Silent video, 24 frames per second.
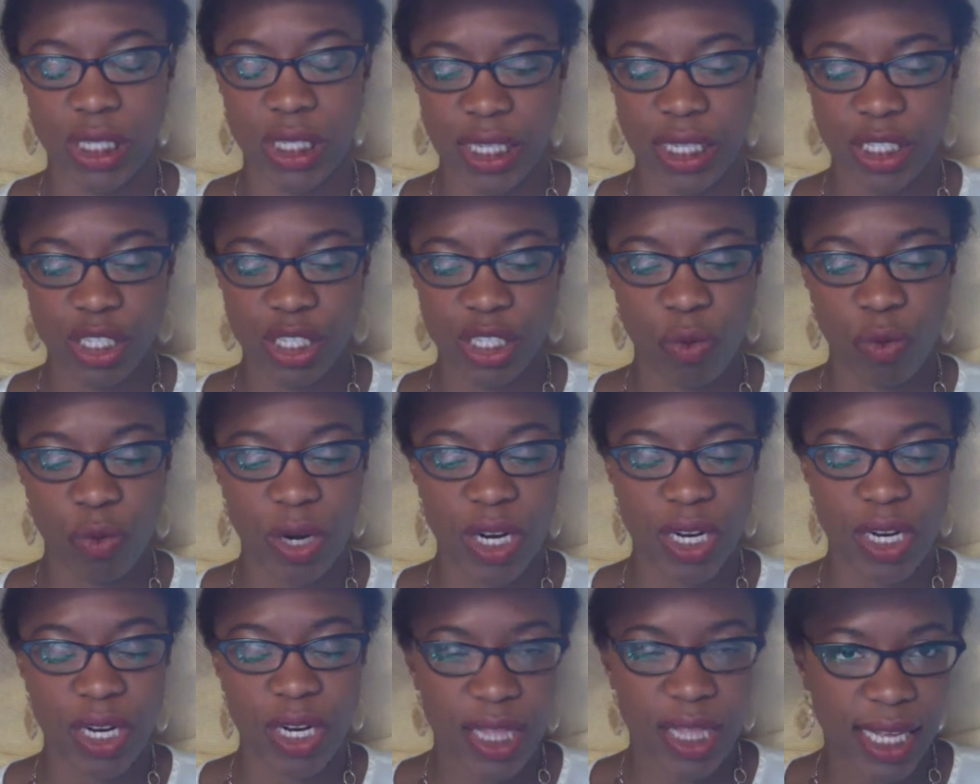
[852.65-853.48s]
And so one
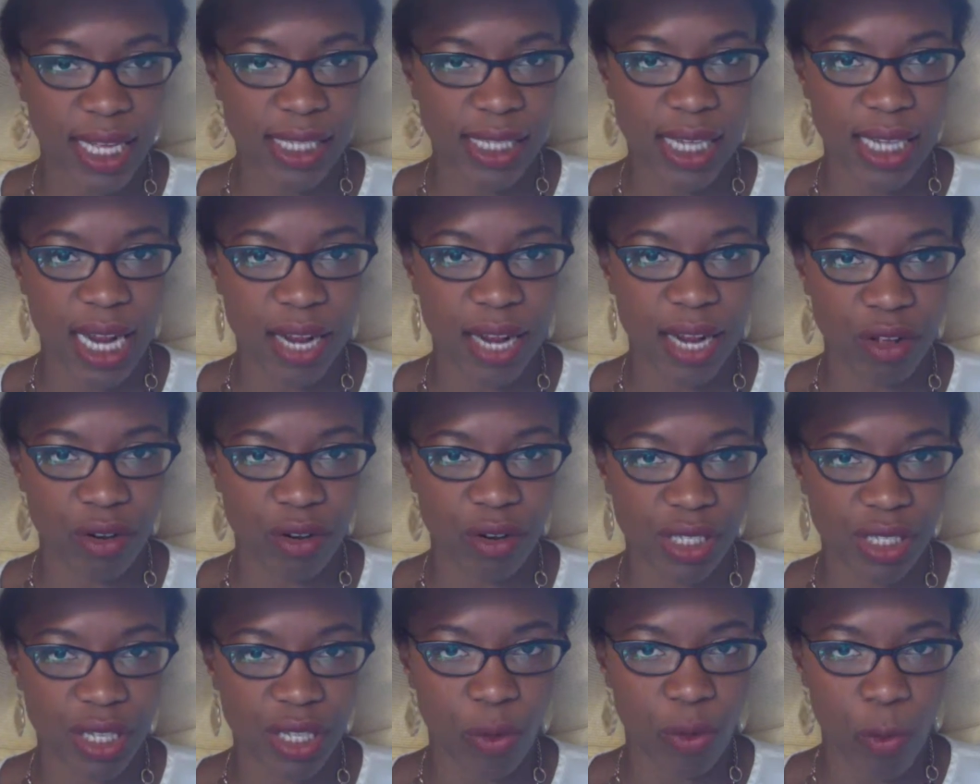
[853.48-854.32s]
of the things that I
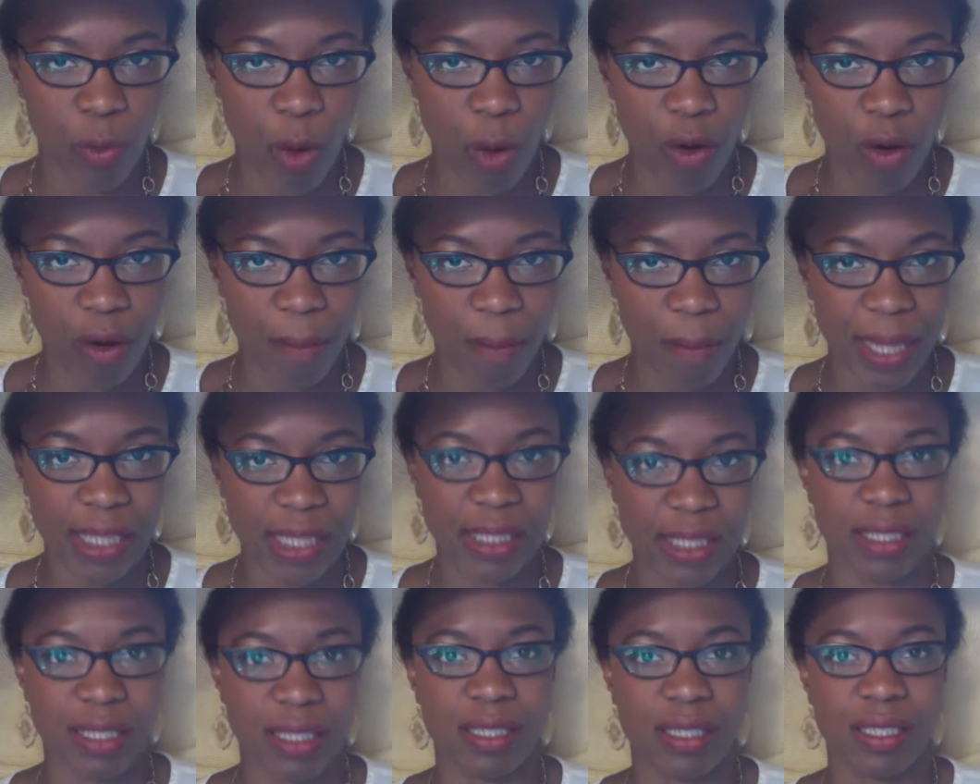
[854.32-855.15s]
noticed in the welcome
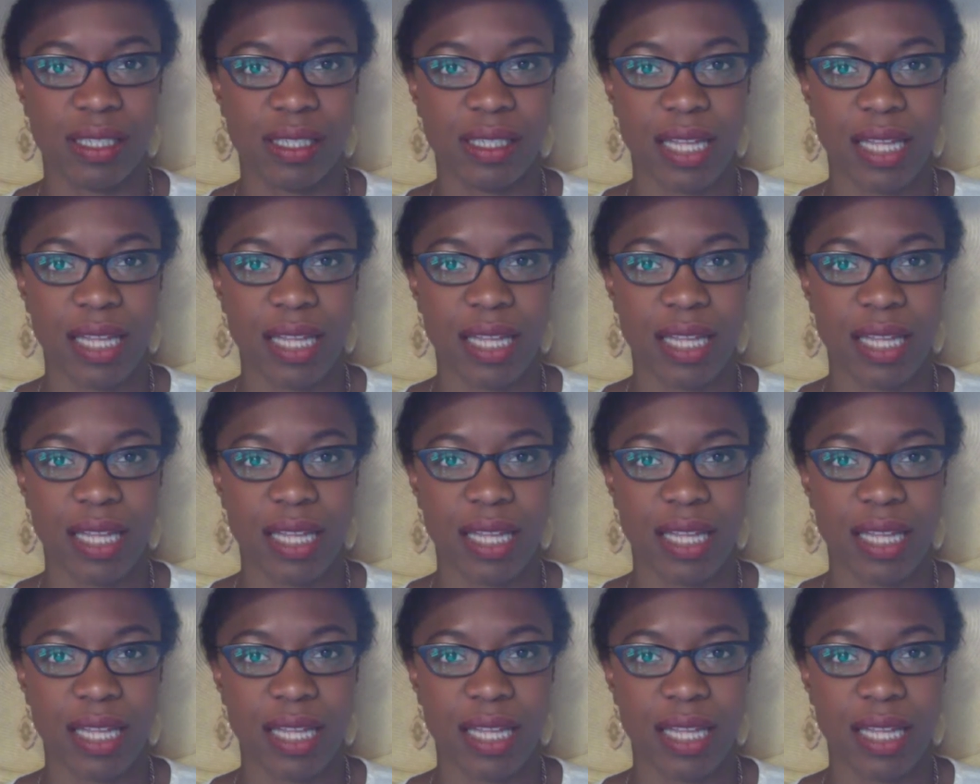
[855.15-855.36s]
message